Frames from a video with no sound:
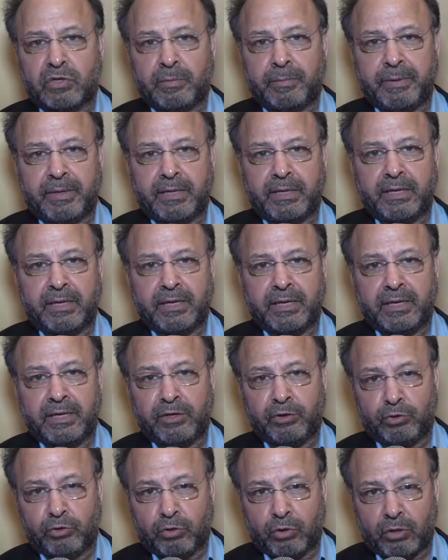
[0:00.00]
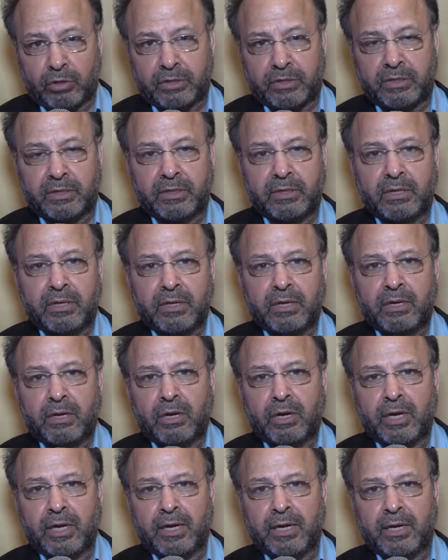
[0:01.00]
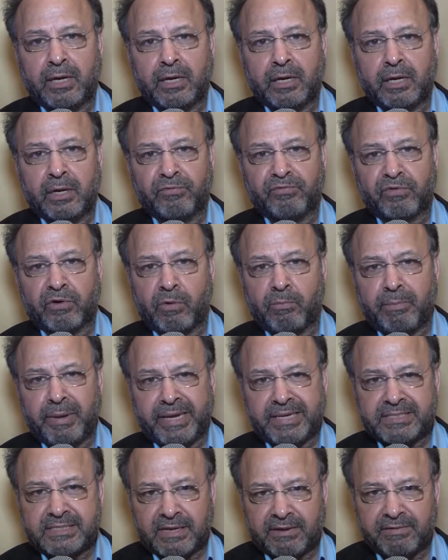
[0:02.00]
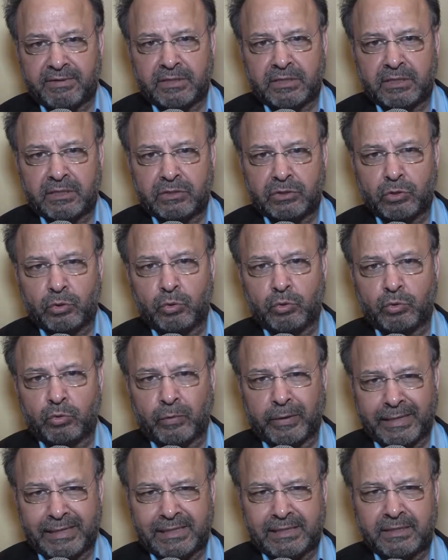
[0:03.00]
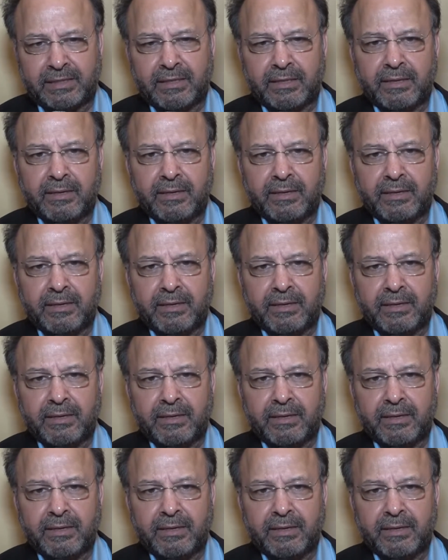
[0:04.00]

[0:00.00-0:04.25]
will be in New York from May 7th through 12th.